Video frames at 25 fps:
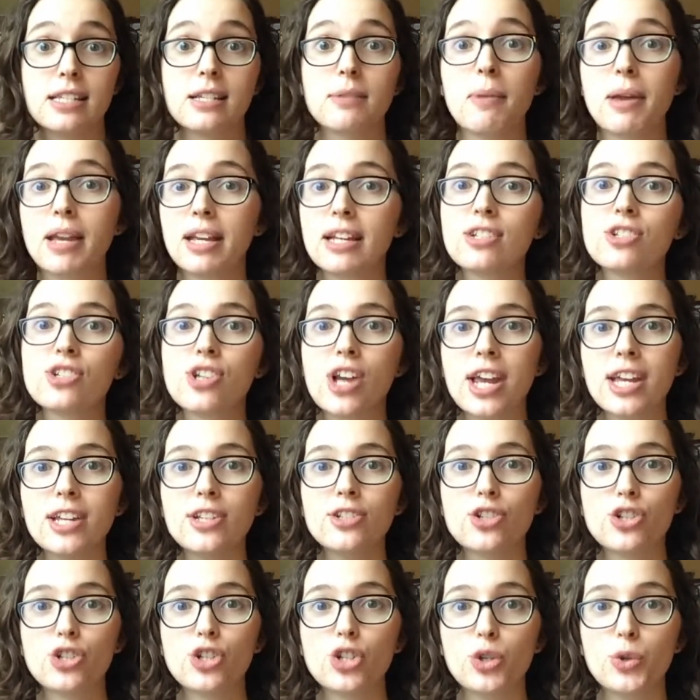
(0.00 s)
to make a
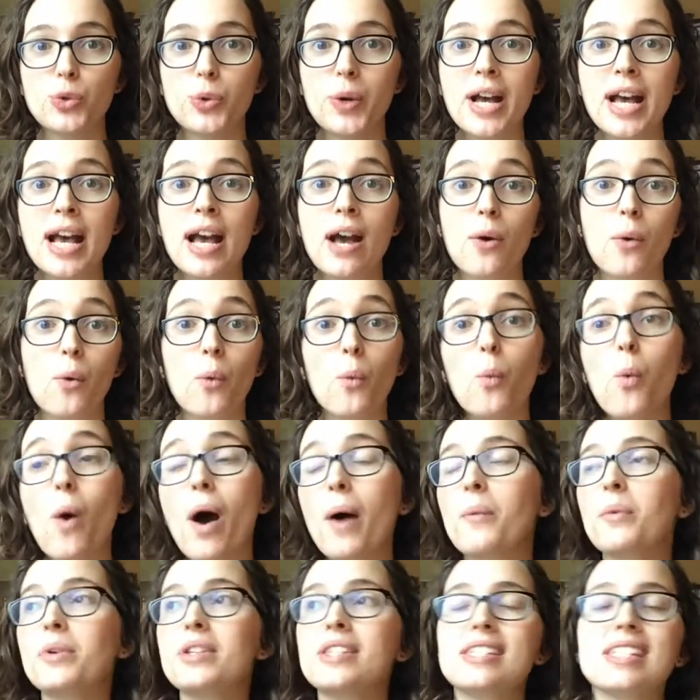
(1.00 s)
change to
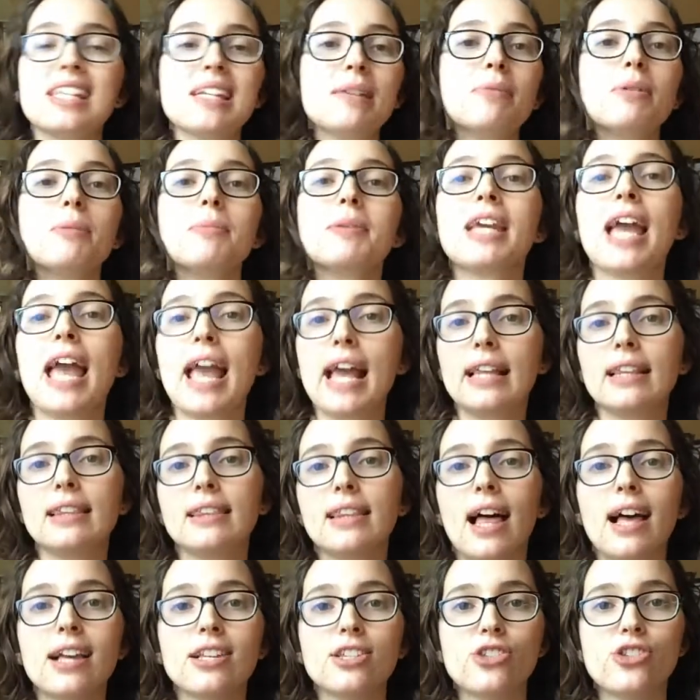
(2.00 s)
what would seem to be a
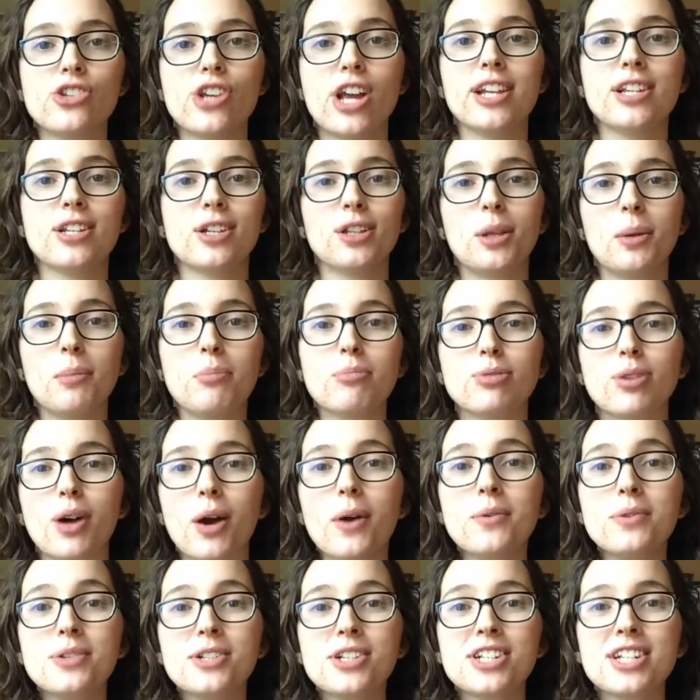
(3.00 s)
less gentle
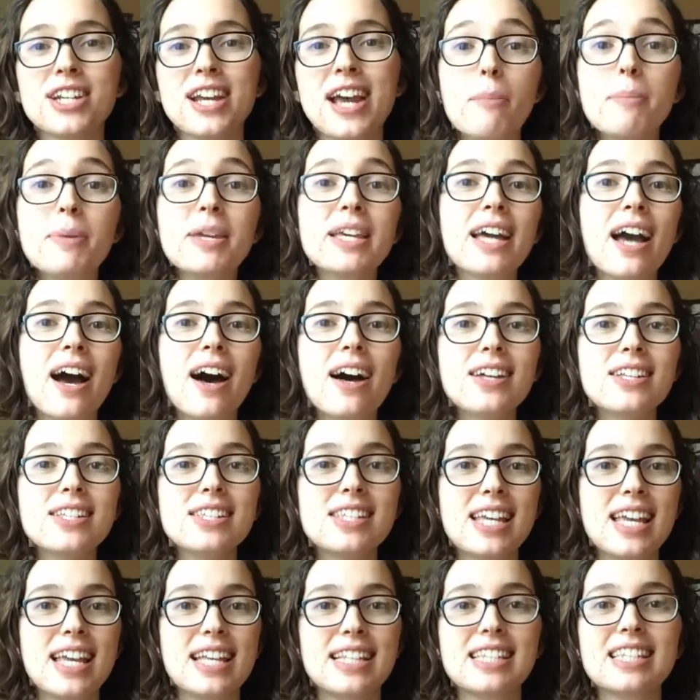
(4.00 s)
approach, but
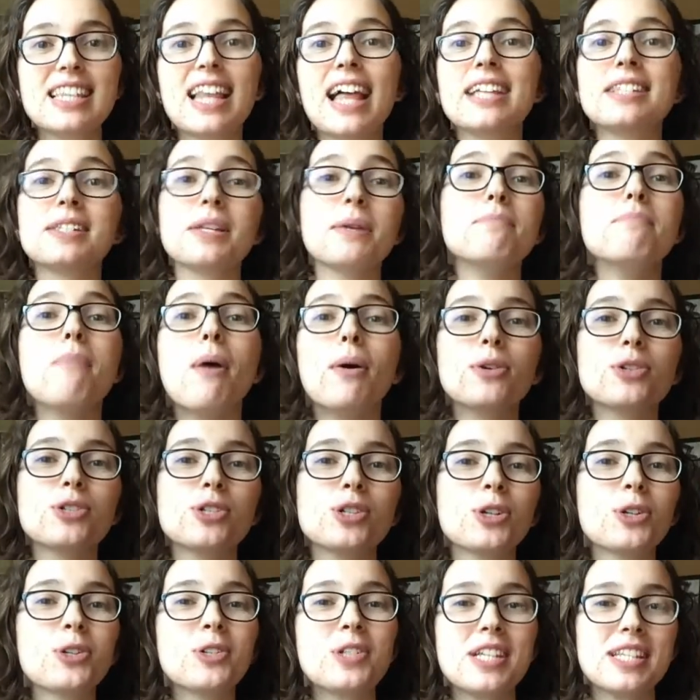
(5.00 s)
because it's less
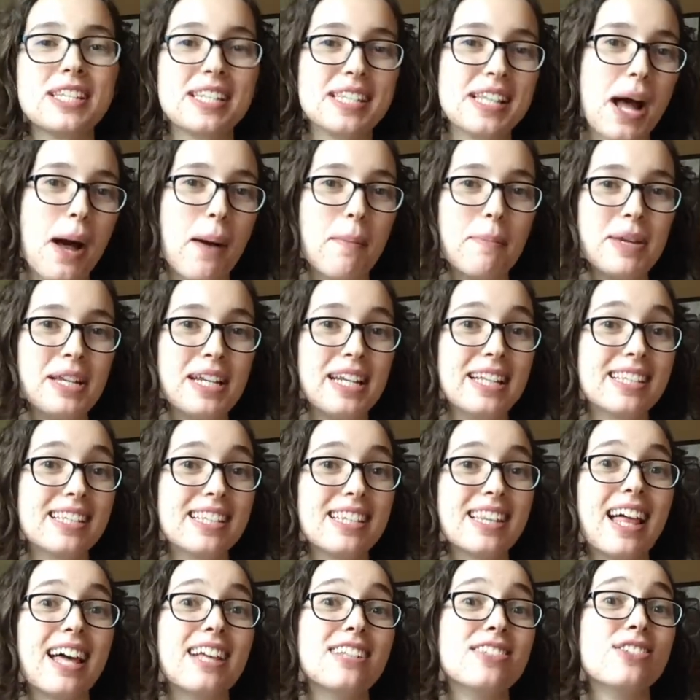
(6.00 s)
emotional does not mean it's
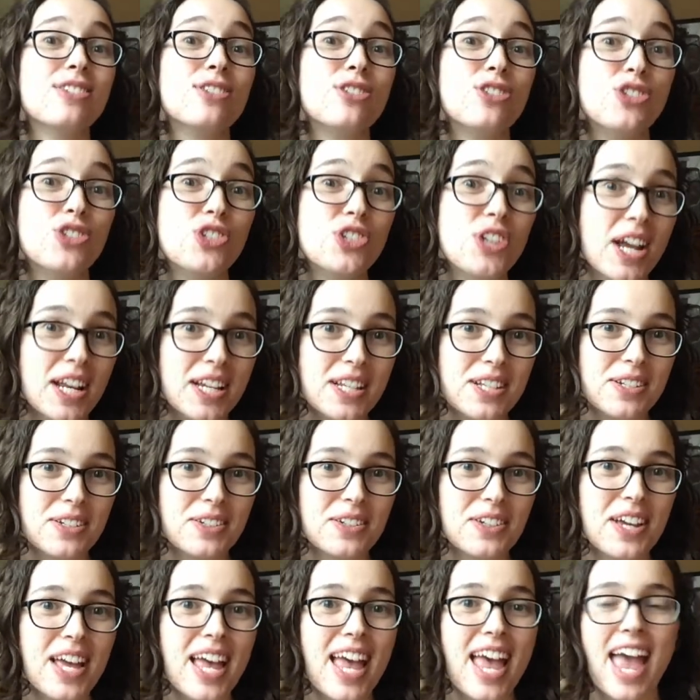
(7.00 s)
less
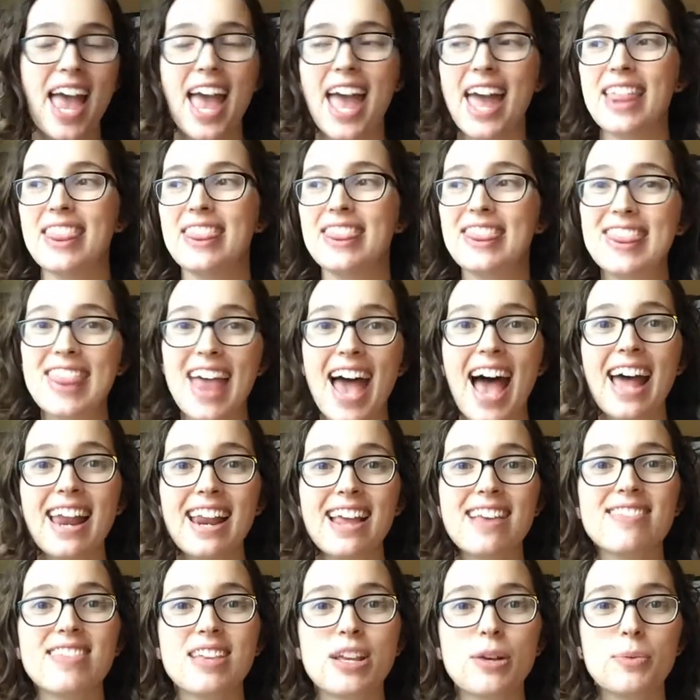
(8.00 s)
gentle. And that
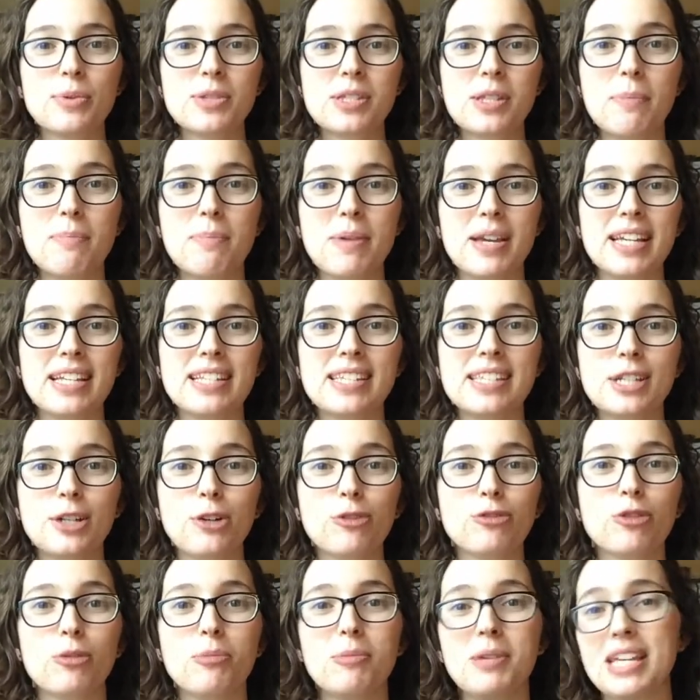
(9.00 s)
I think was the biggest deal
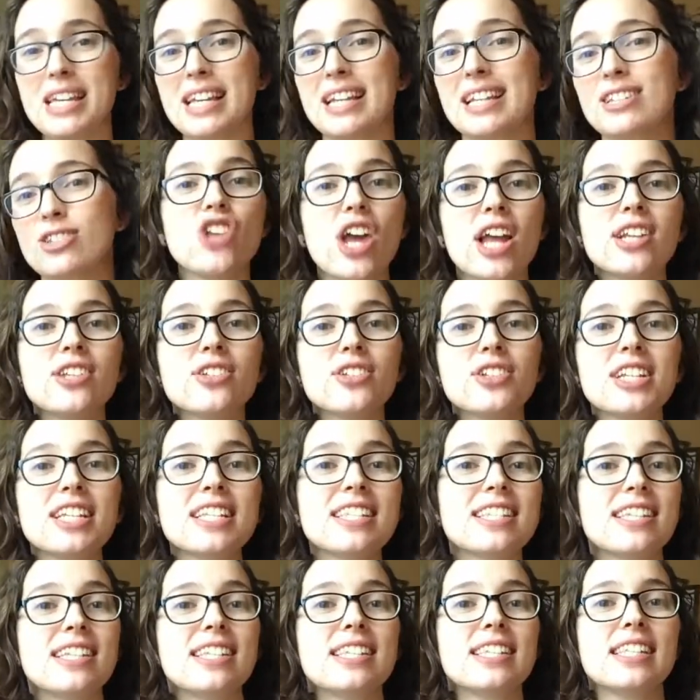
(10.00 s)
for me.
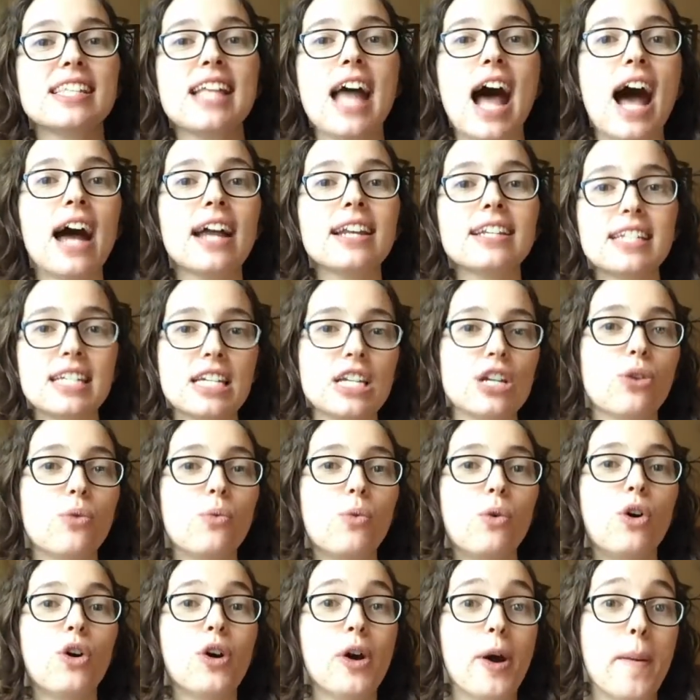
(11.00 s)
Gentleness does not
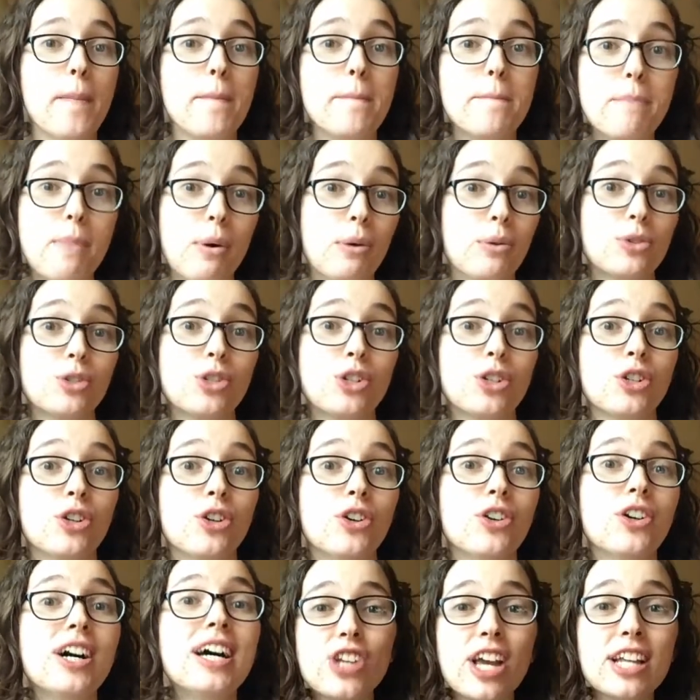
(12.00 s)
equal
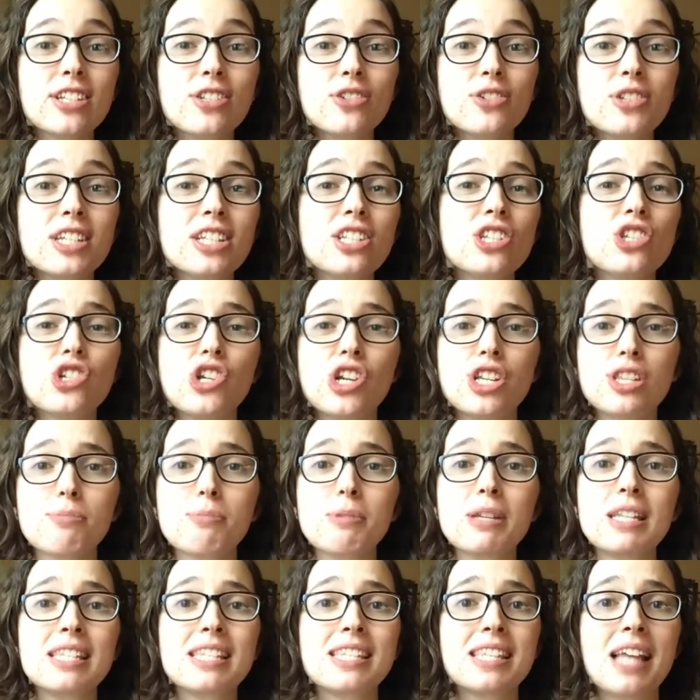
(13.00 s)
emotional. Gentleness just
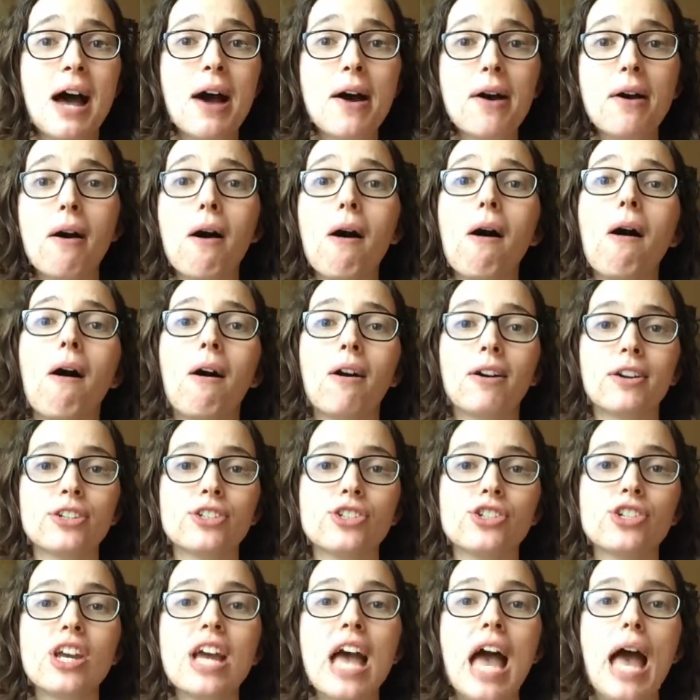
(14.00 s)
means not
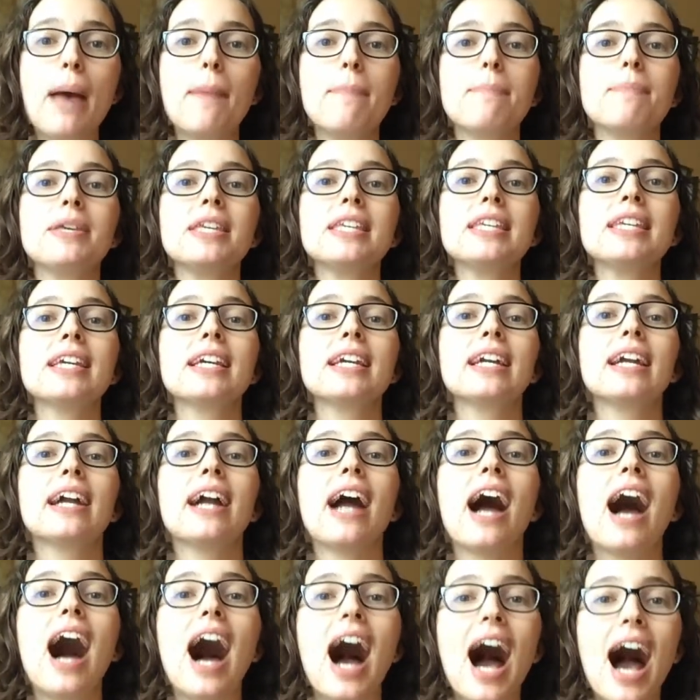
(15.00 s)
harsh, being
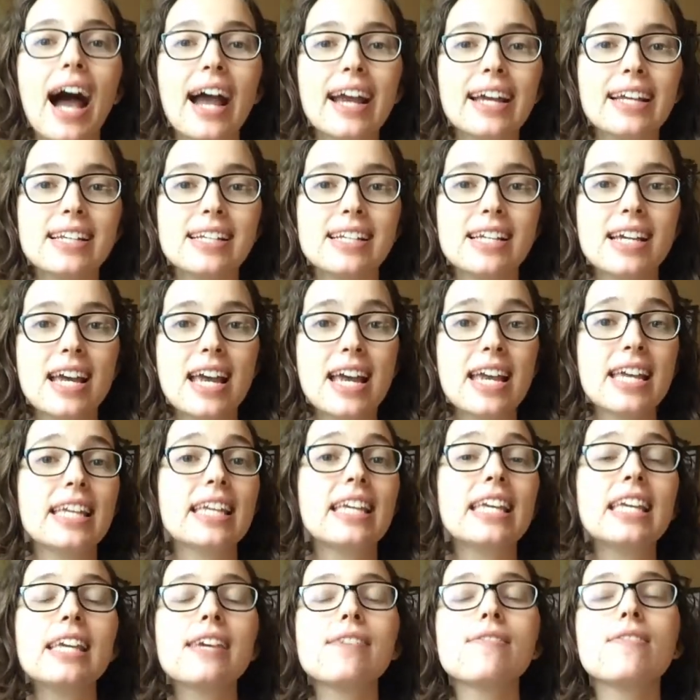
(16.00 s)
kind.
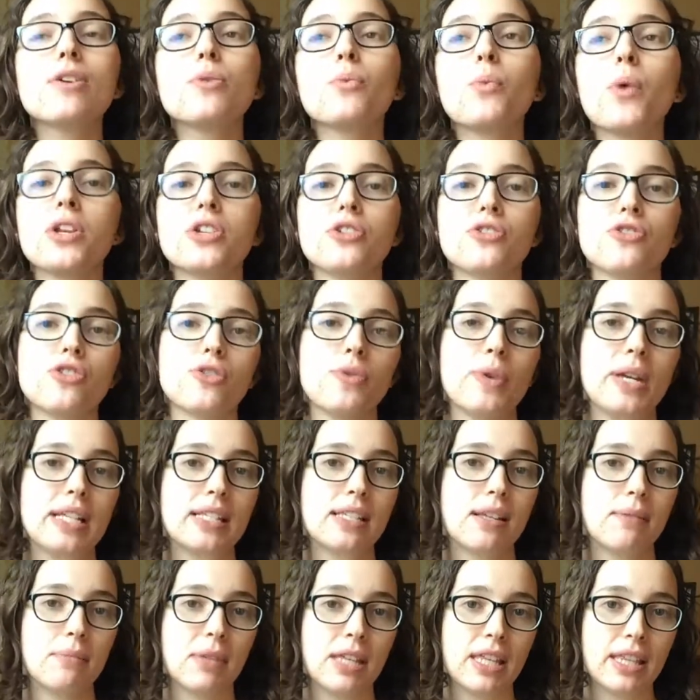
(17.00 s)
even when you're doing
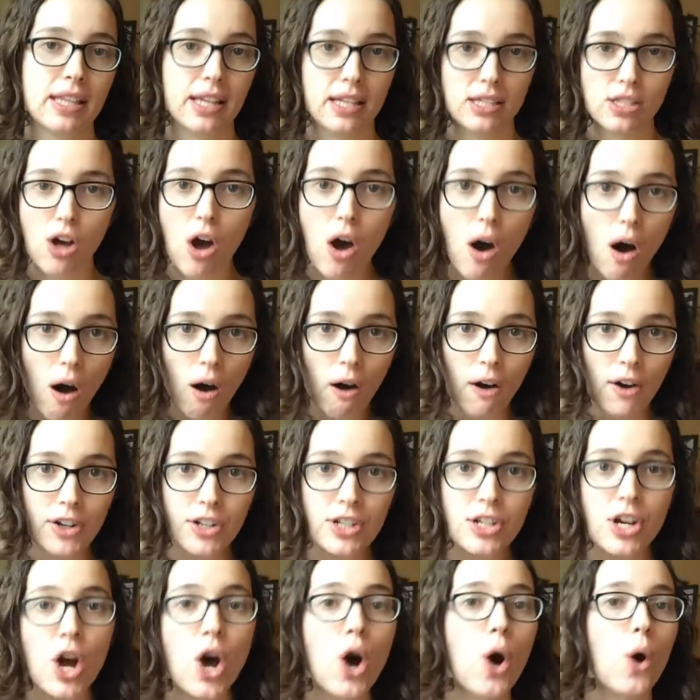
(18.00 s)
something that's
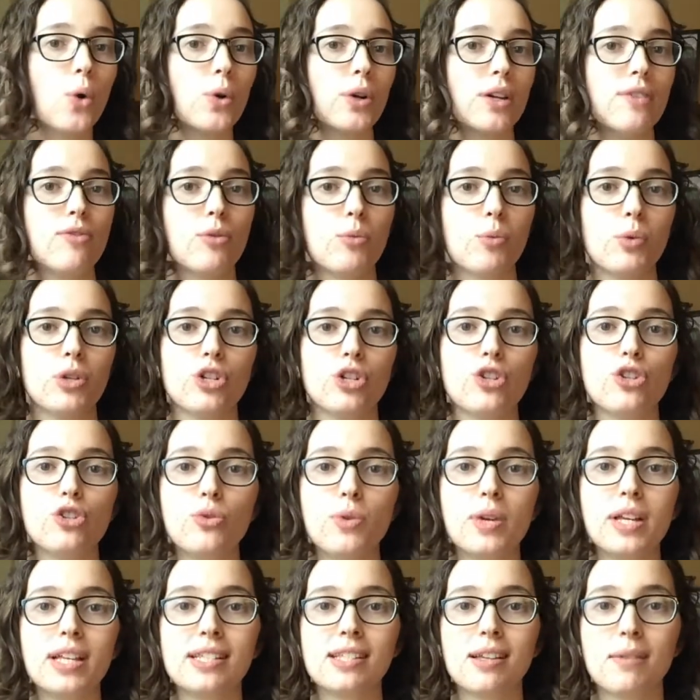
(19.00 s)
hard, or even when you're
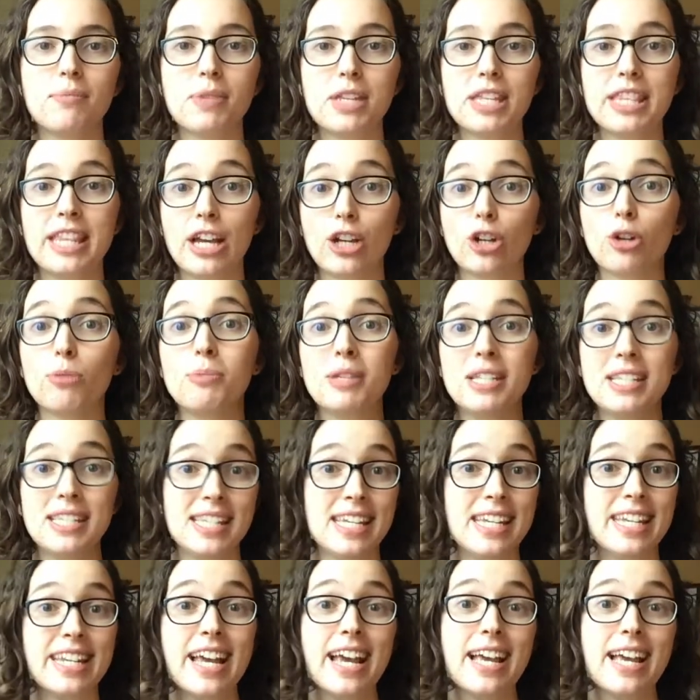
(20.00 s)
doing something that could be seen